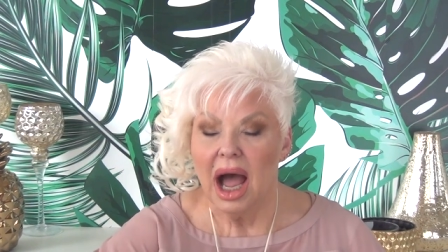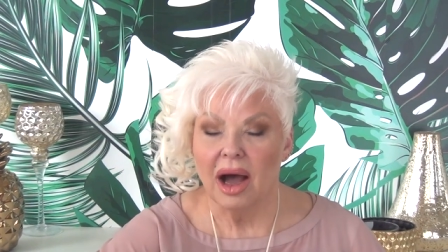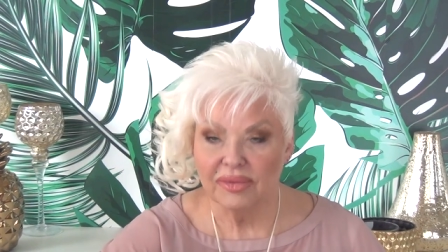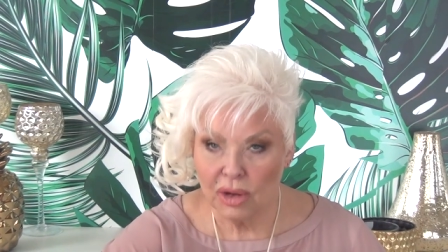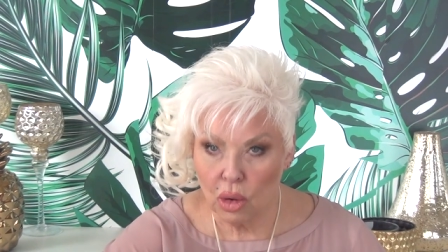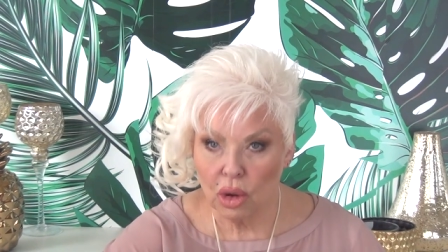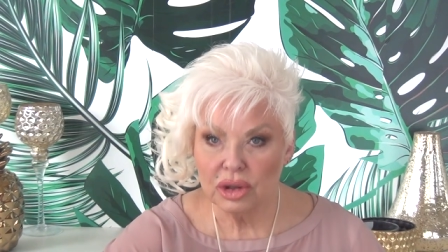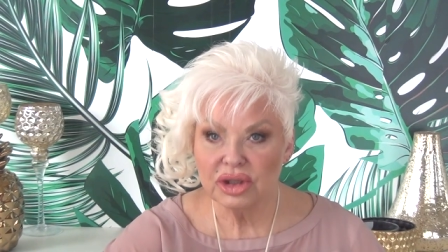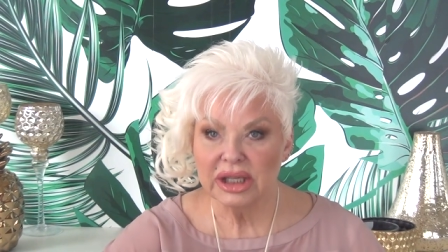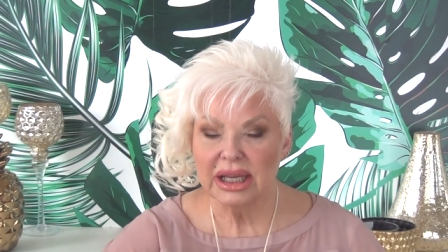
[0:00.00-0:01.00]
Of
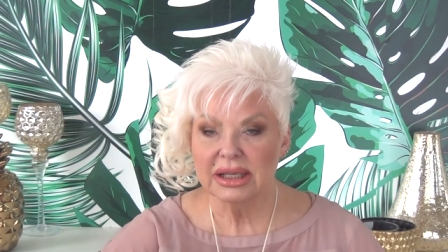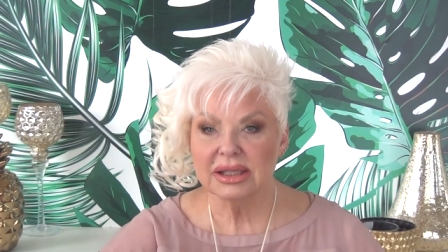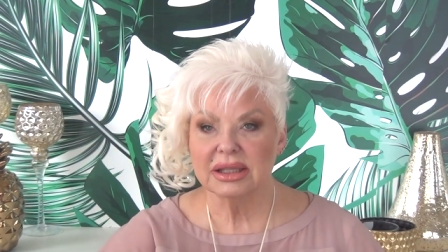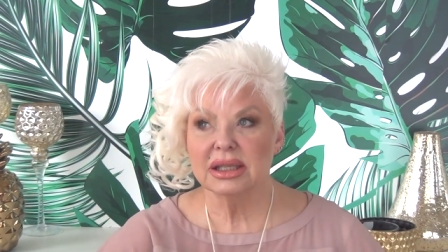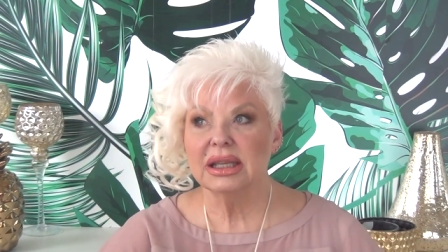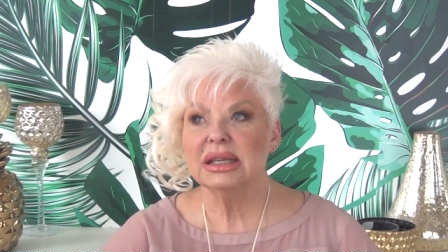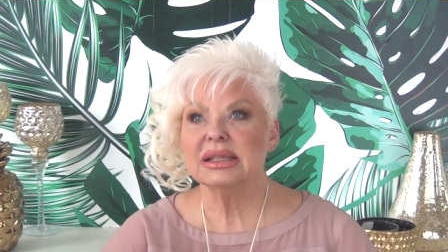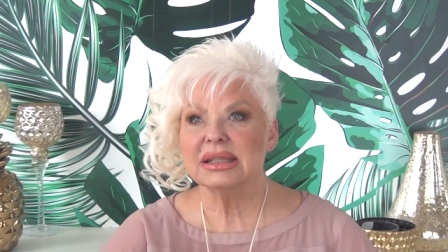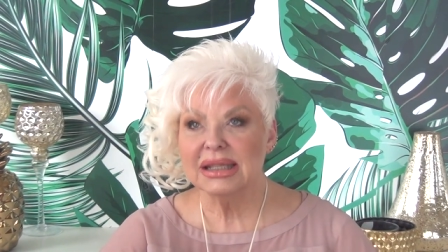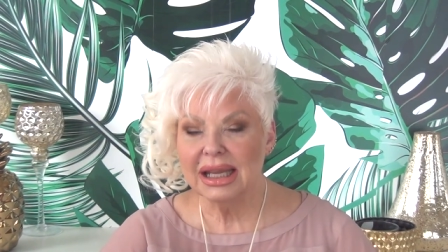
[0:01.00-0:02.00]
course is the
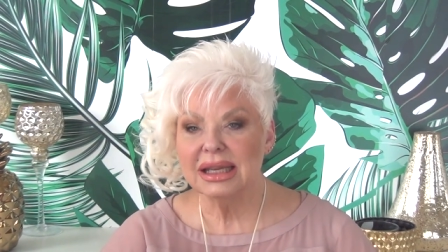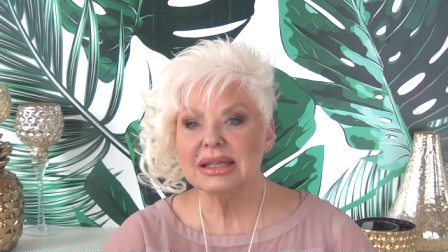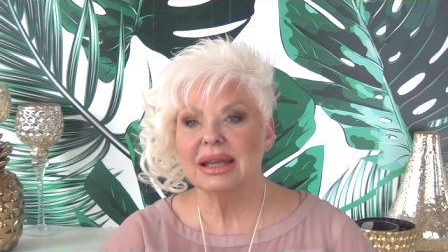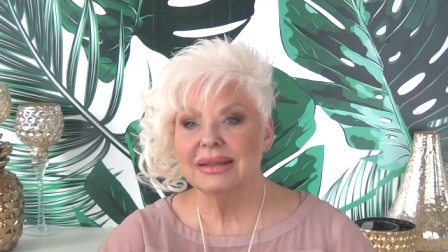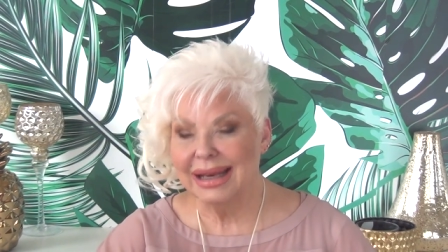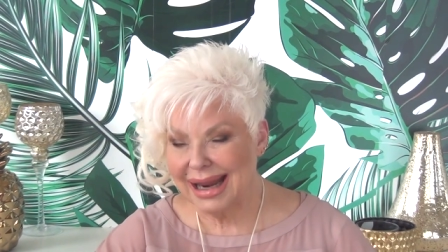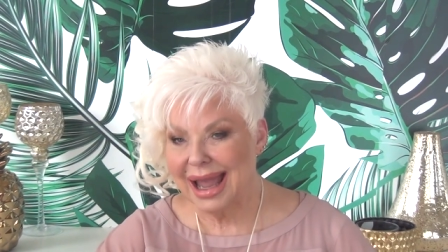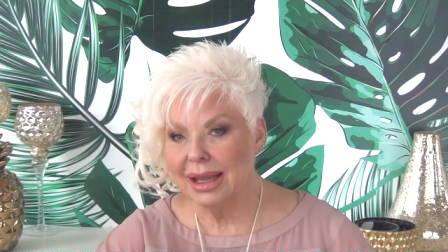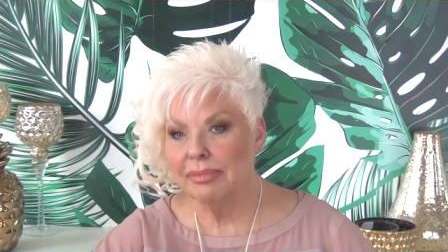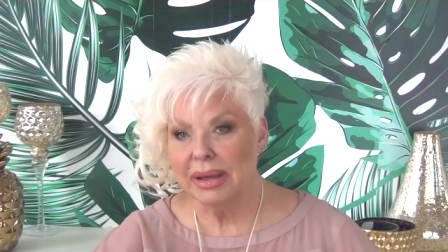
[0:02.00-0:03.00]
scent that
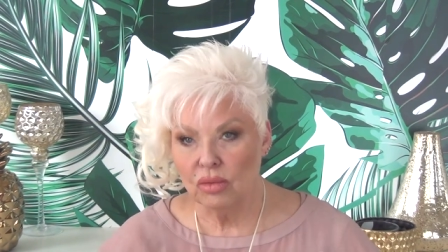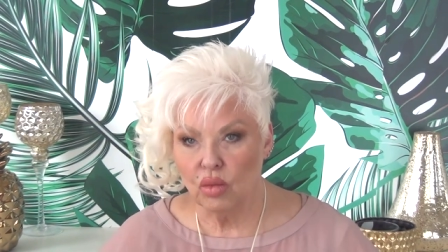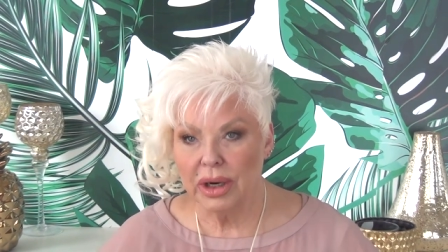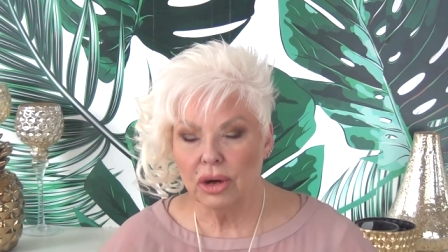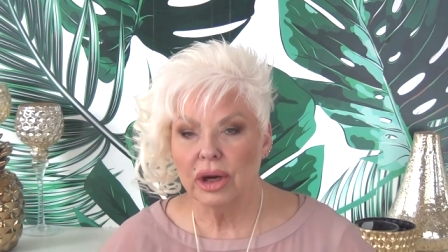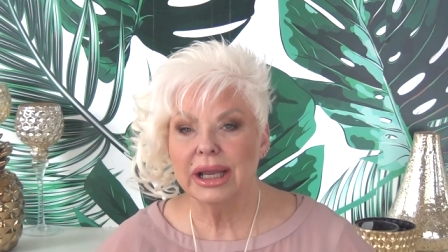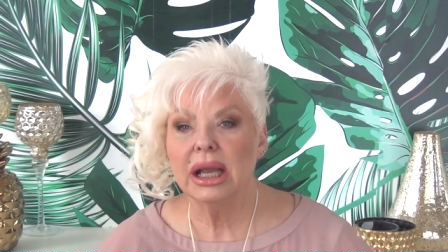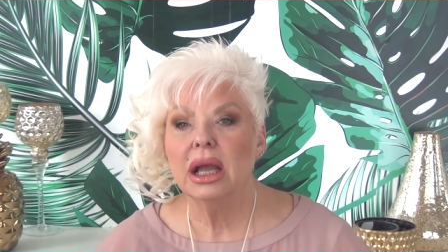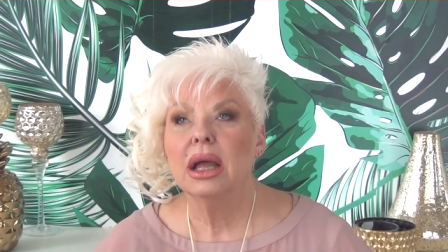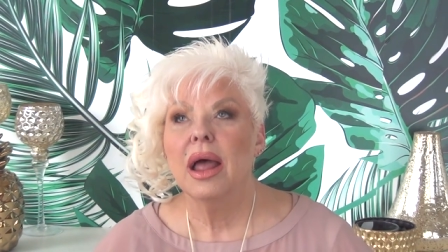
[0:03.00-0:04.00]
I have been
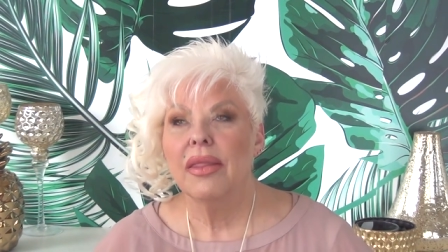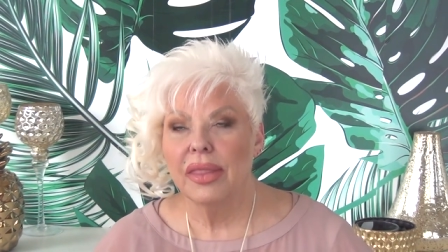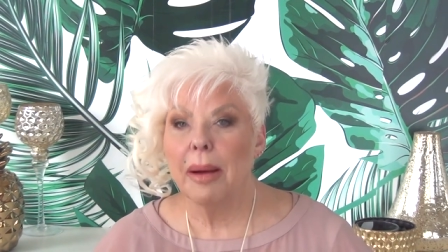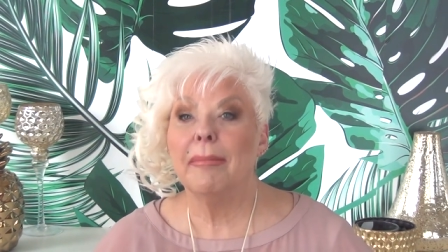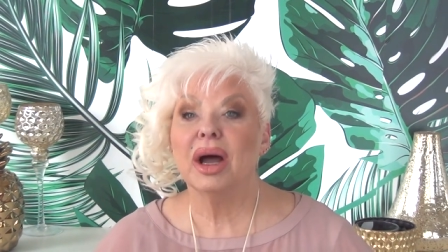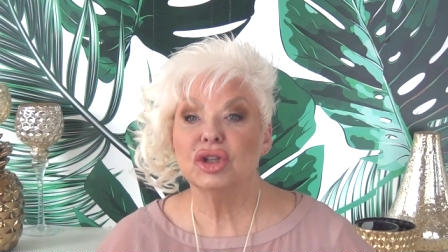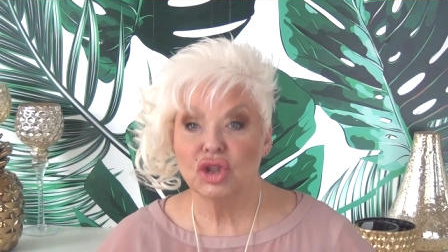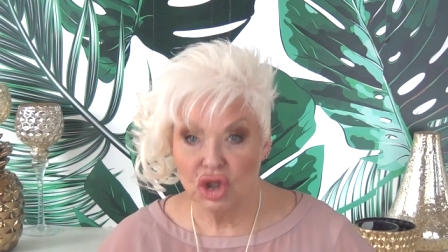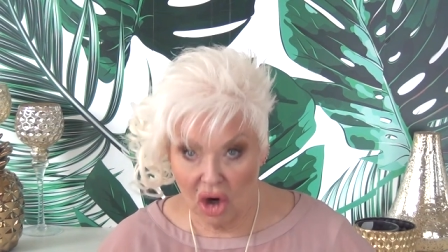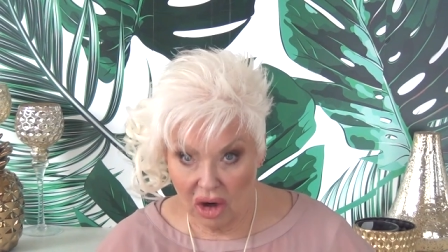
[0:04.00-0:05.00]
wearing the
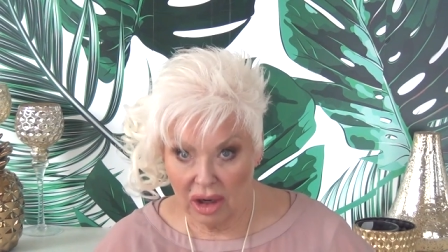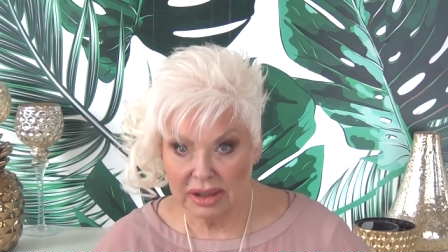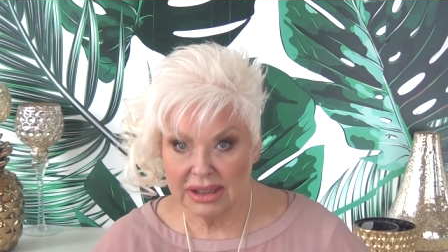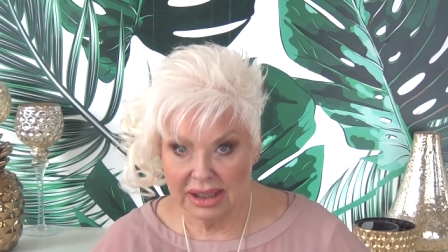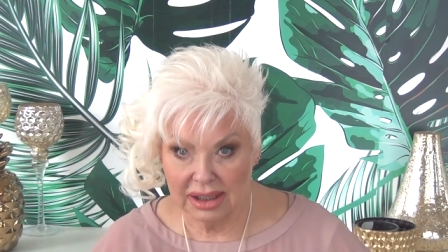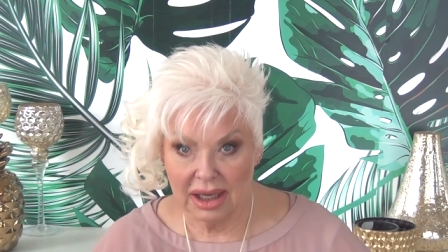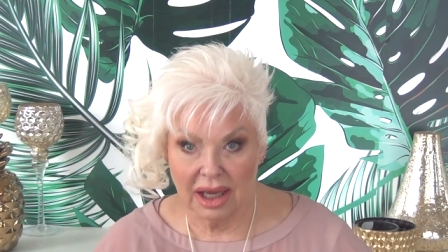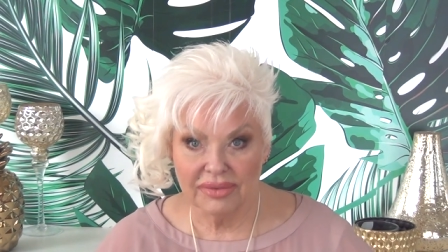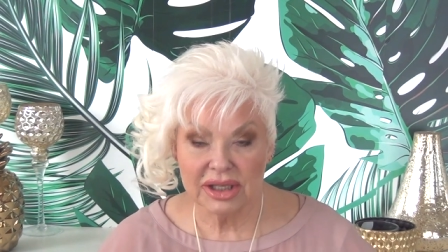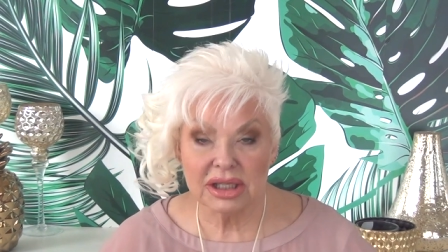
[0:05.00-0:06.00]
majority
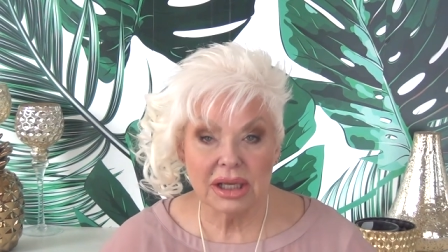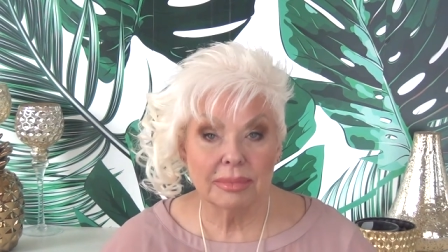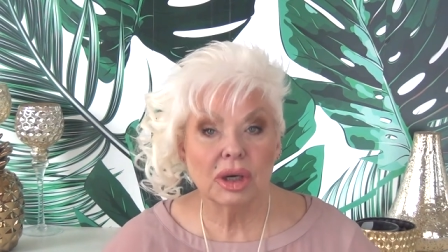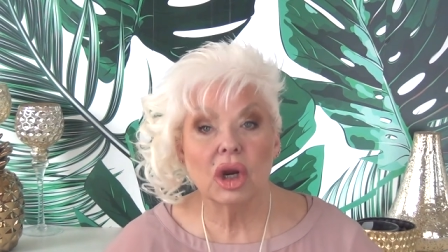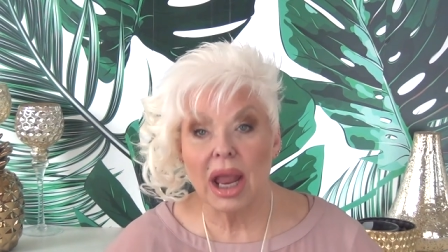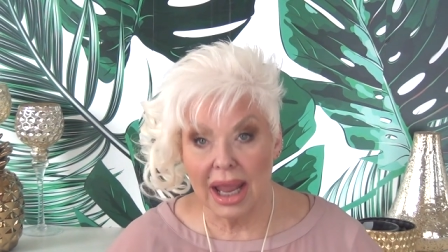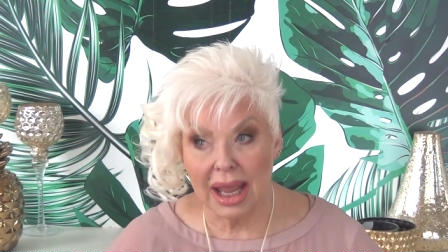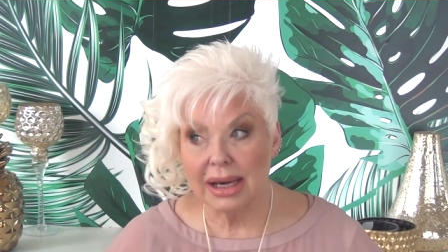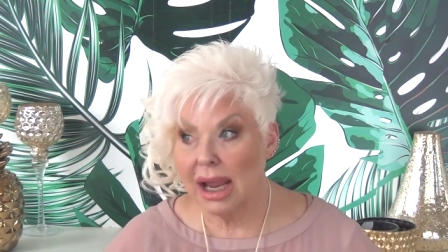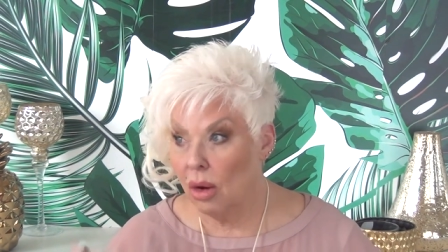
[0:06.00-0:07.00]
of the summer
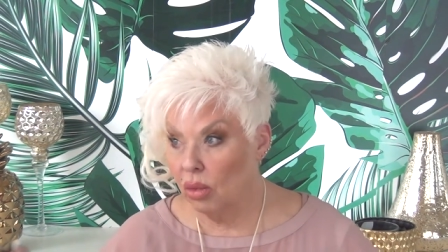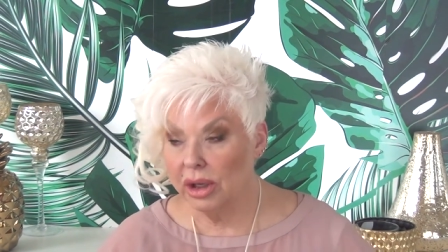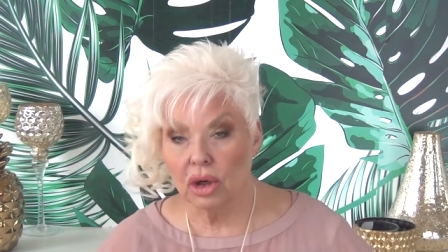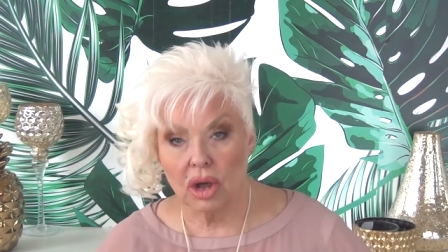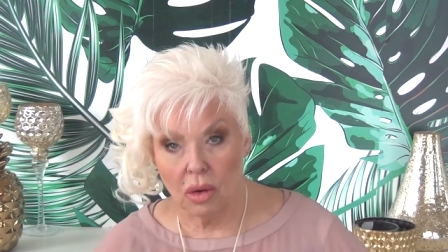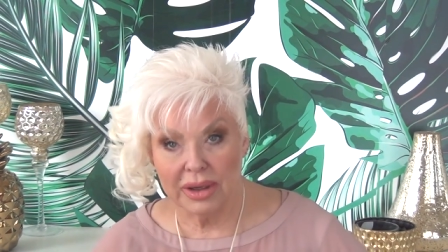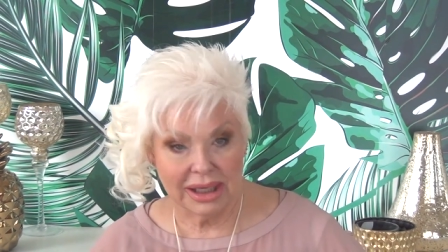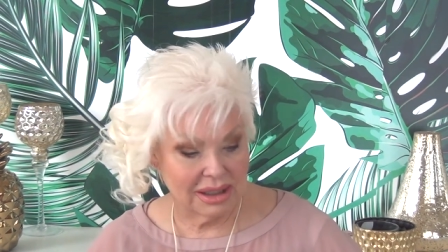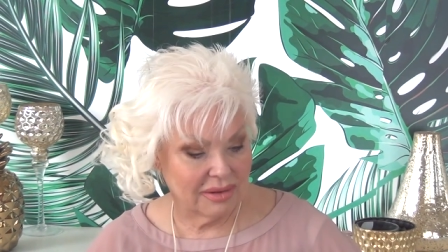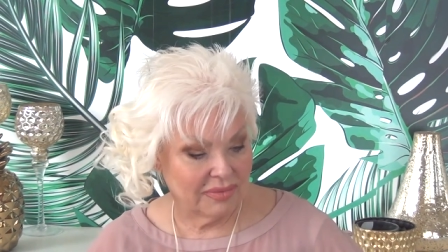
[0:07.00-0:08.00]
and I uh, will
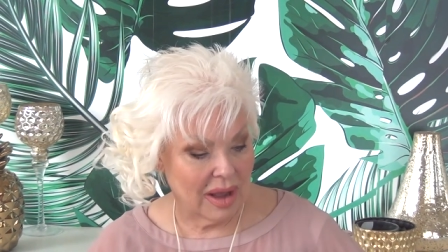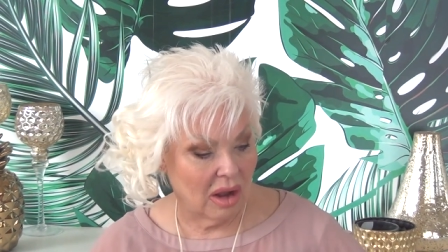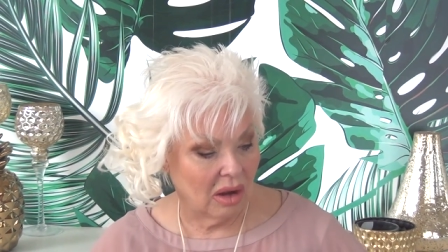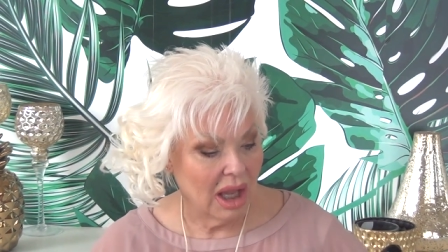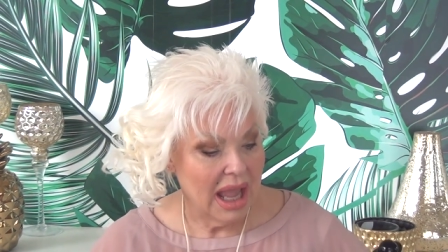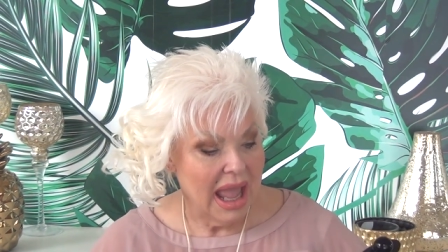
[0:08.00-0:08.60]
going into fall.